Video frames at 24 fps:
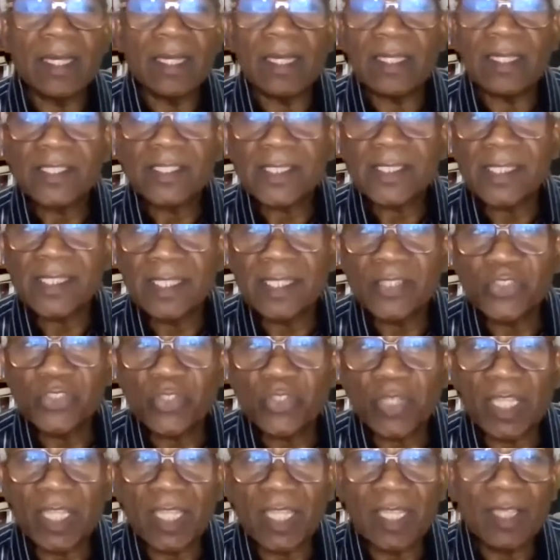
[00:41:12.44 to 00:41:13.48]

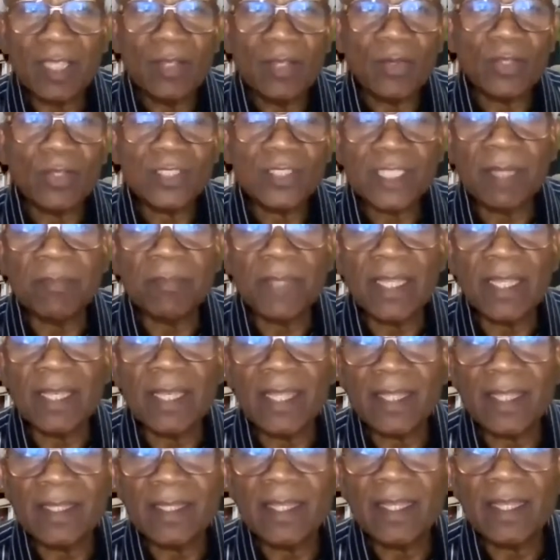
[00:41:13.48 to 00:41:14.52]
surgery, or something
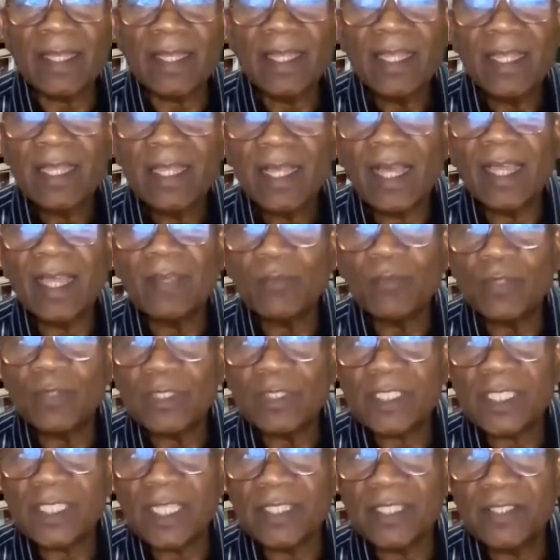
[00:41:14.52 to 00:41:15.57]
like that, I would
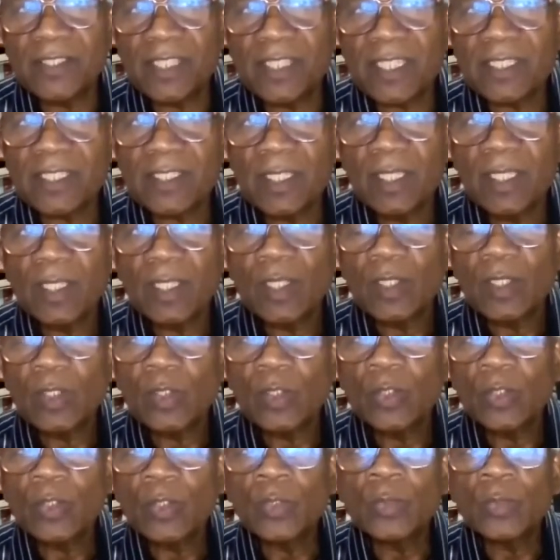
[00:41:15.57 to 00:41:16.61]
suggest
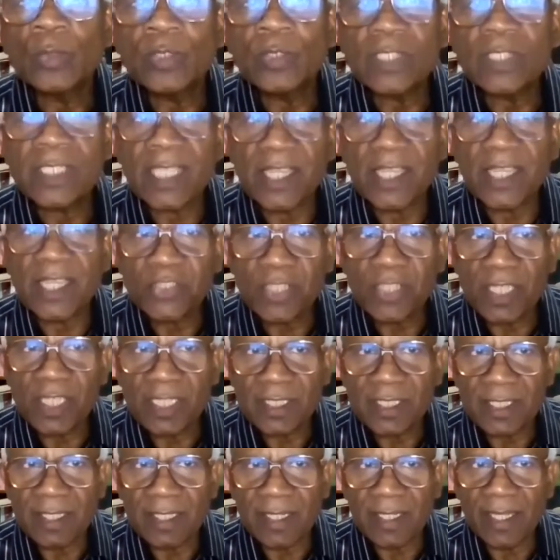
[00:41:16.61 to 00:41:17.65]
2
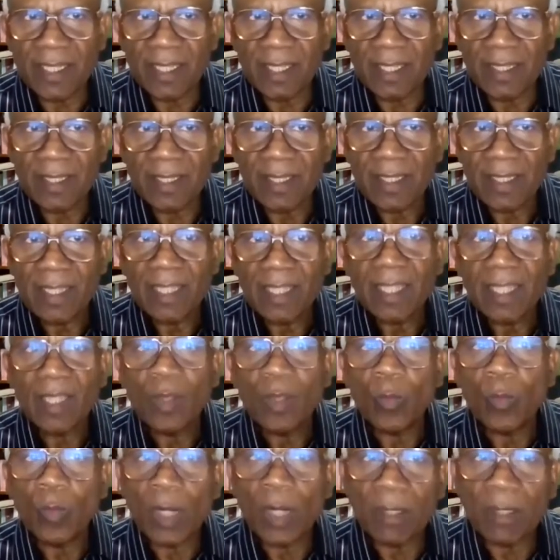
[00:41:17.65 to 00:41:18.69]
sachets a day,
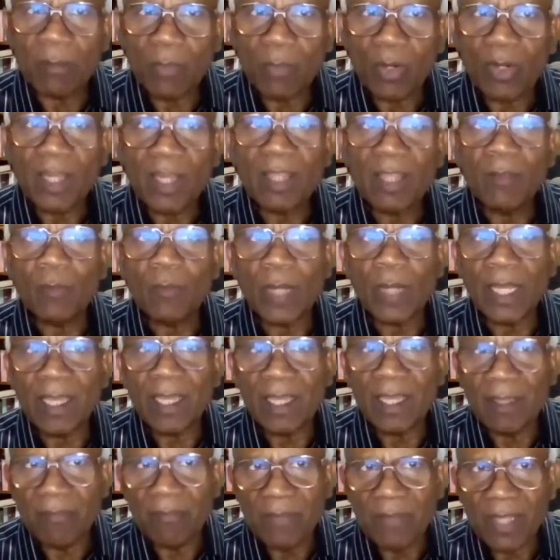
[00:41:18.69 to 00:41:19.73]
one morning, one
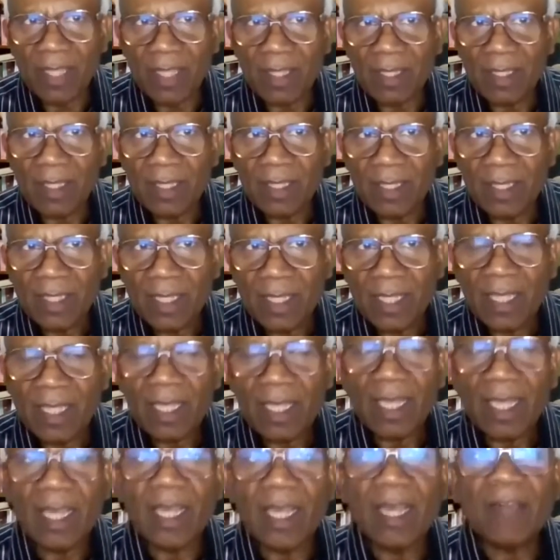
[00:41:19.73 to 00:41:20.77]
evening.
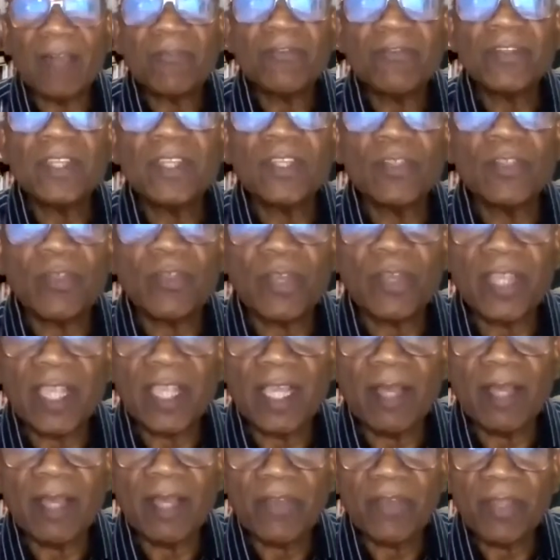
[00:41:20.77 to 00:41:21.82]
After your
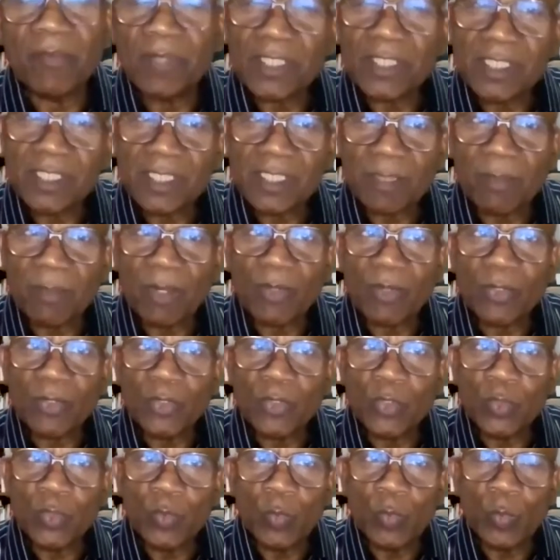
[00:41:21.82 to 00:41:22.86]
recovery, which is about
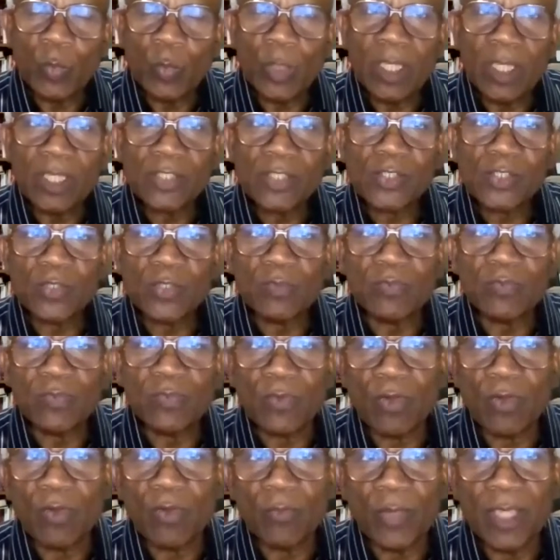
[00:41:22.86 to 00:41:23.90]
2 weeks to
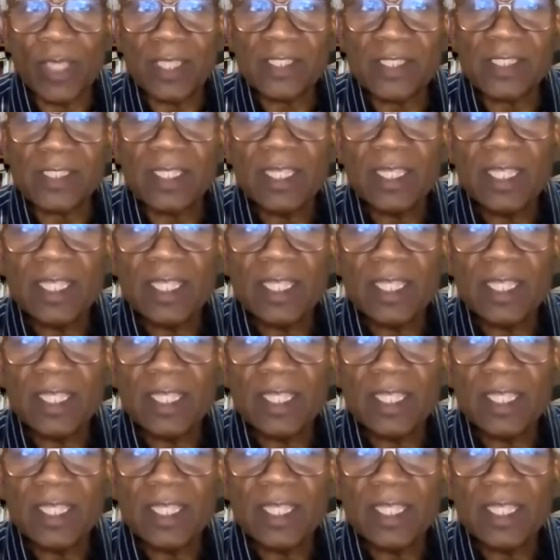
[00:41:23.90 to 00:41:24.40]
4 weeks,